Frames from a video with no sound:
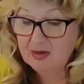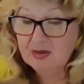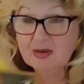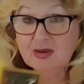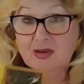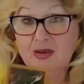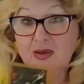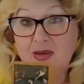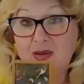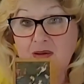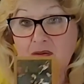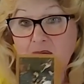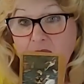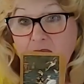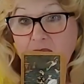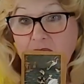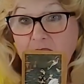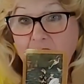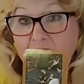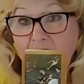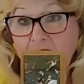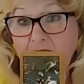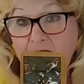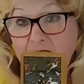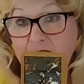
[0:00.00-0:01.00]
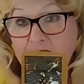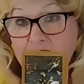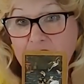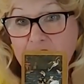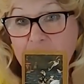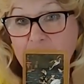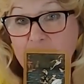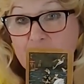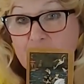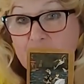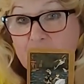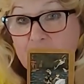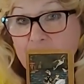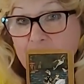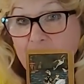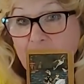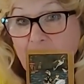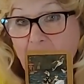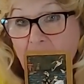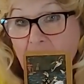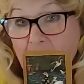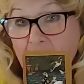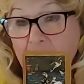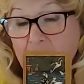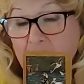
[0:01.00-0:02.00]
He will have to
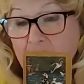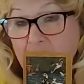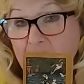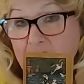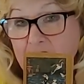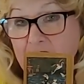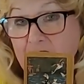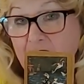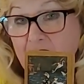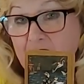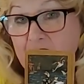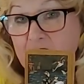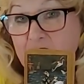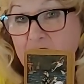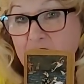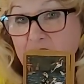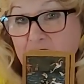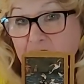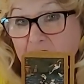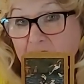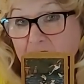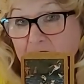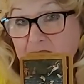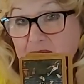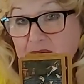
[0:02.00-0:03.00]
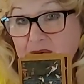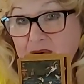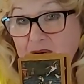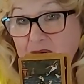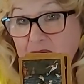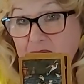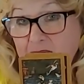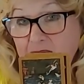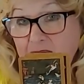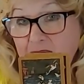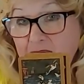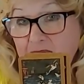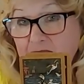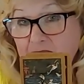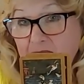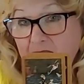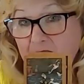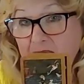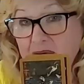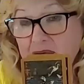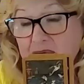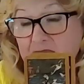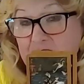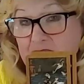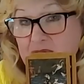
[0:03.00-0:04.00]
Knight of
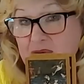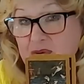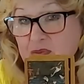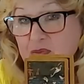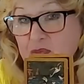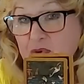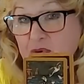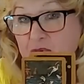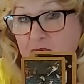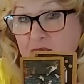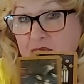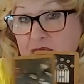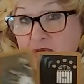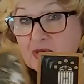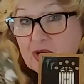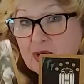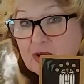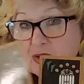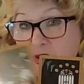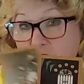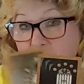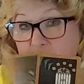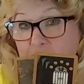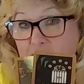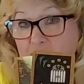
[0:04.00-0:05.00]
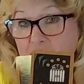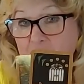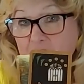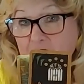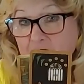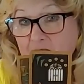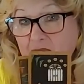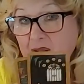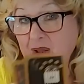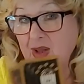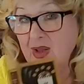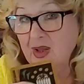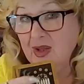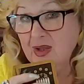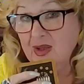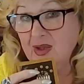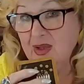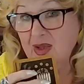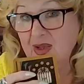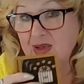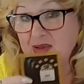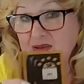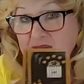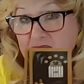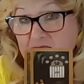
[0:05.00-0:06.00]
Love, symbol of doctor.
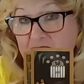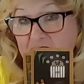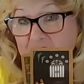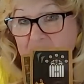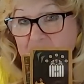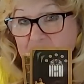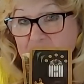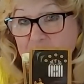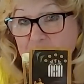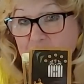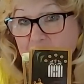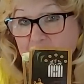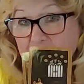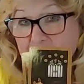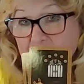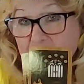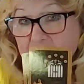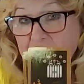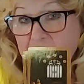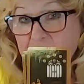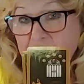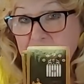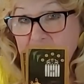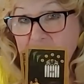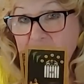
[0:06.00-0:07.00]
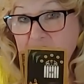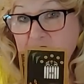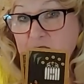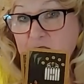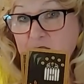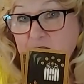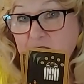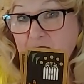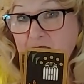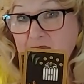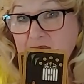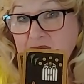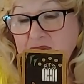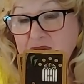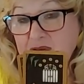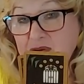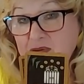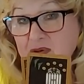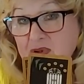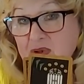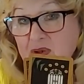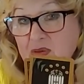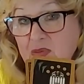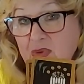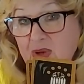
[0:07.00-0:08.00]
Yes, he is worried, he is depressed, so
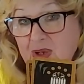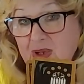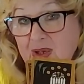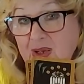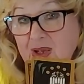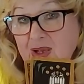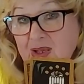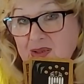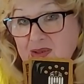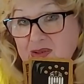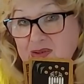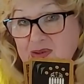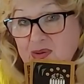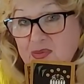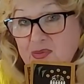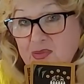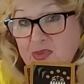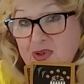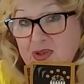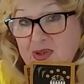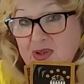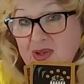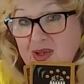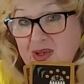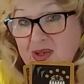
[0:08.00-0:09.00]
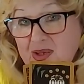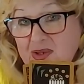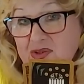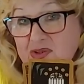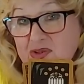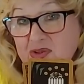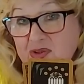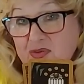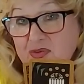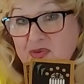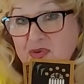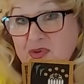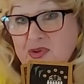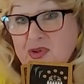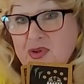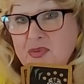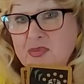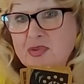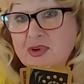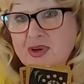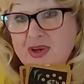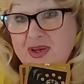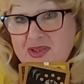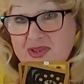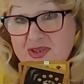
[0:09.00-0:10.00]
he might get some medication for
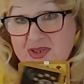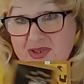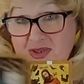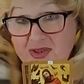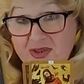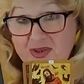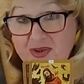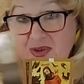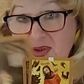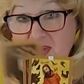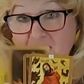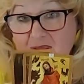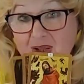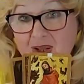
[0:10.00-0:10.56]
depression.